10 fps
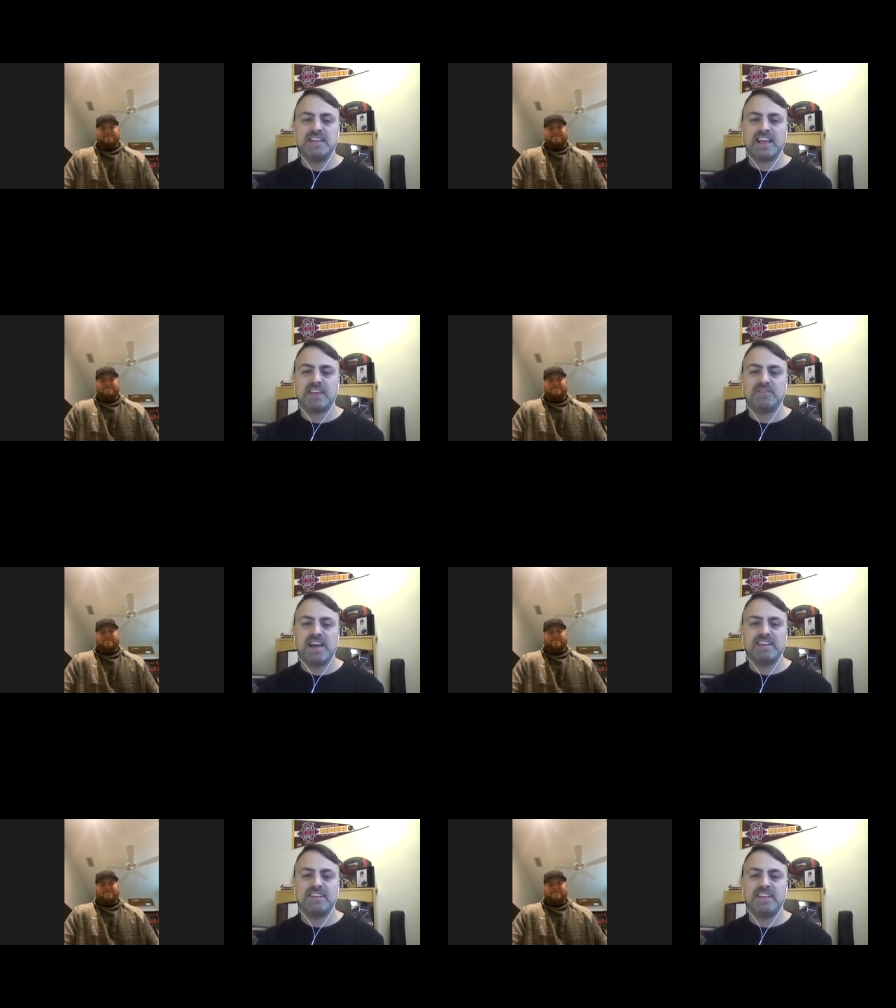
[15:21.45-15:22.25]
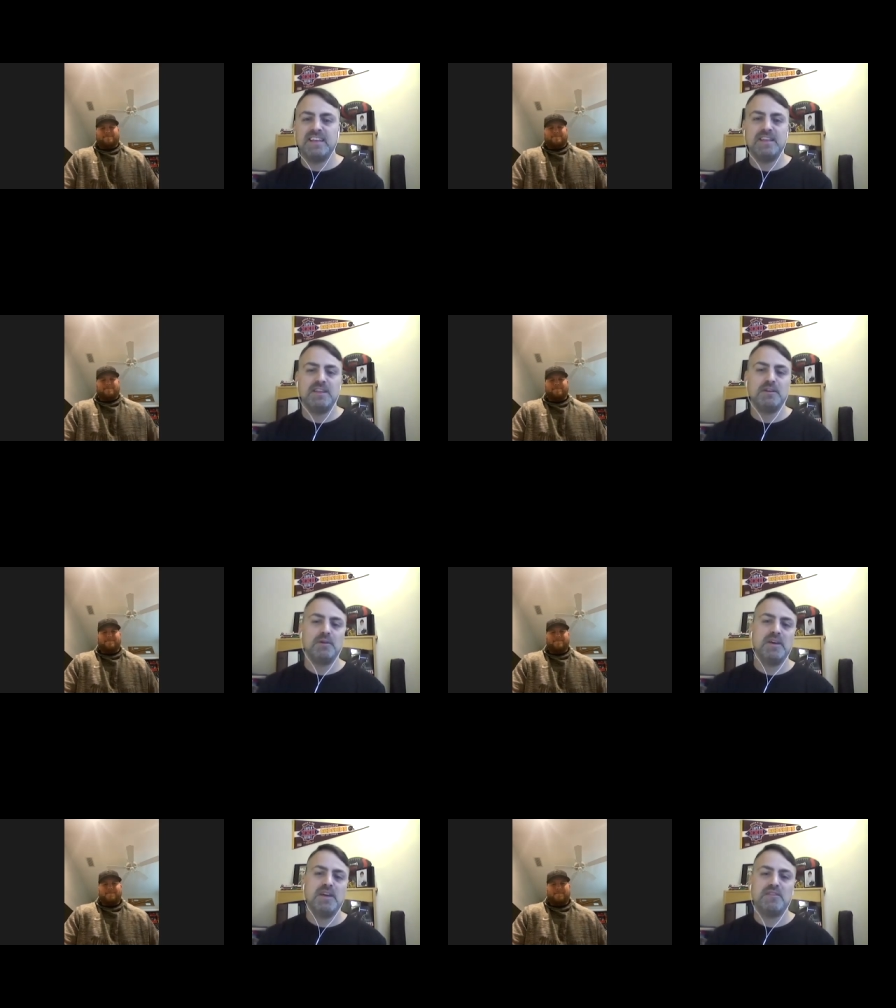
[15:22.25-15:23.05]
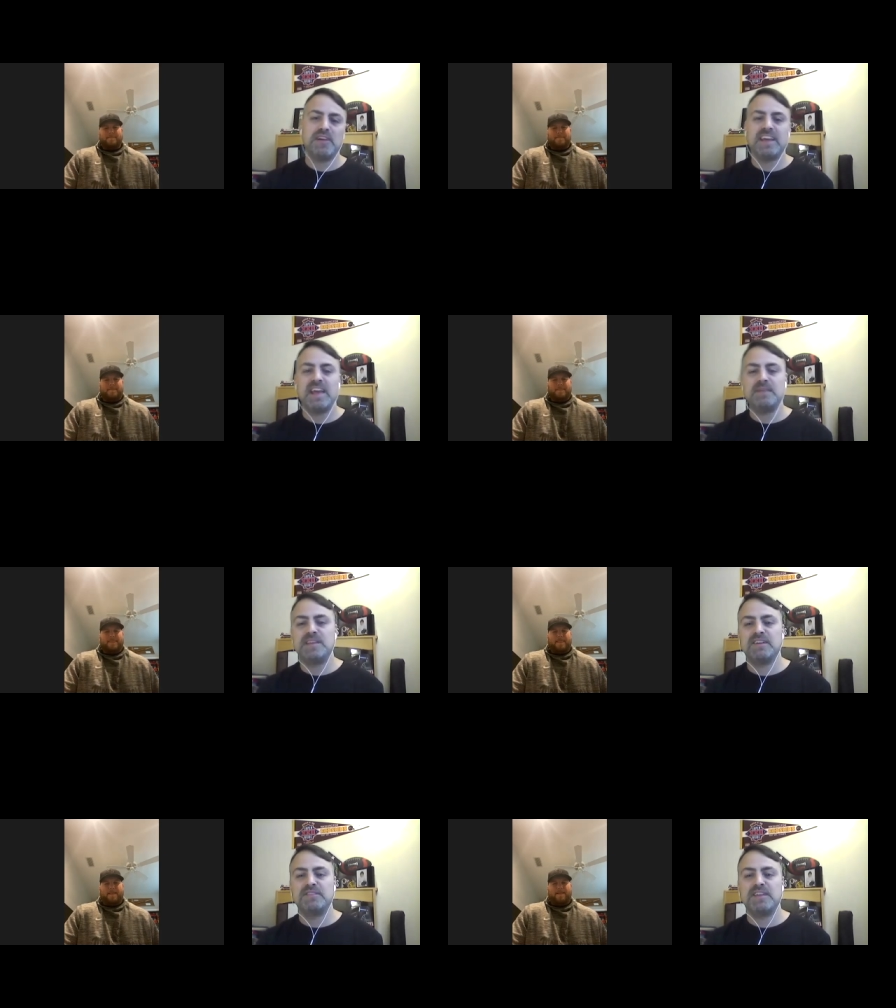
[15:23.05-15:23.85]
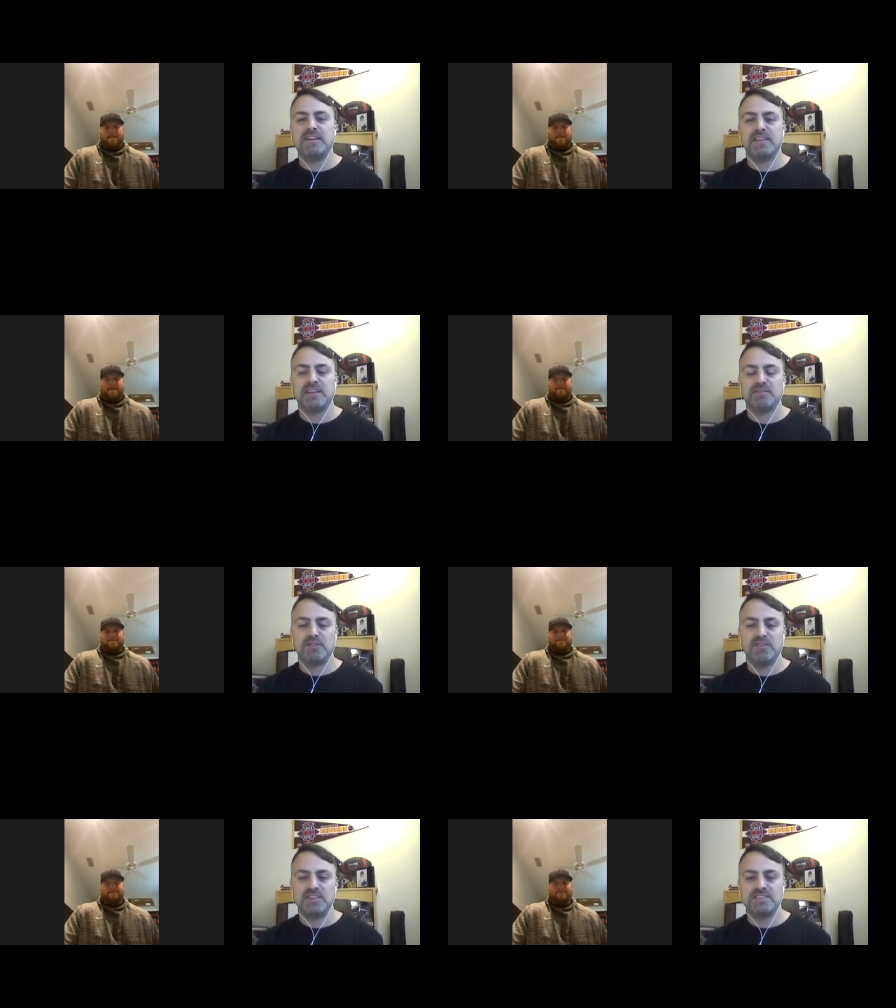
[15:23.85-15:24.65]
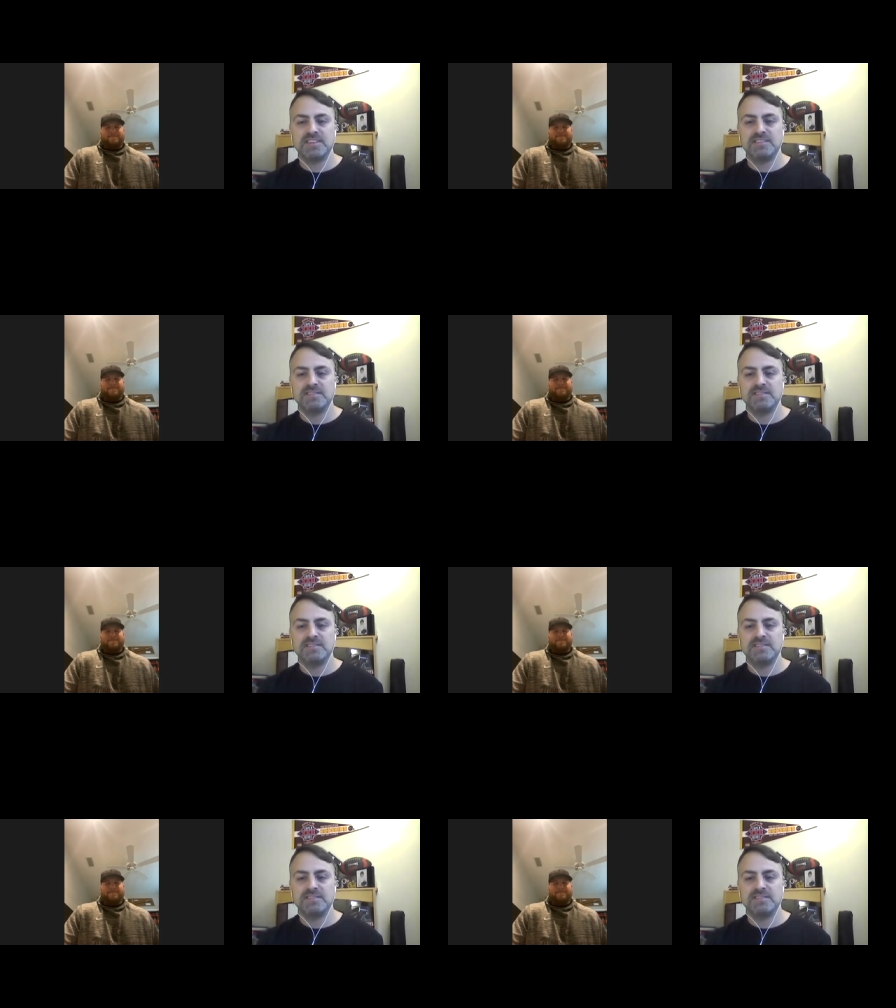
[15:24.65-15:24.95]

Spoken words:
Like, if I had, if I came down there like for a visit.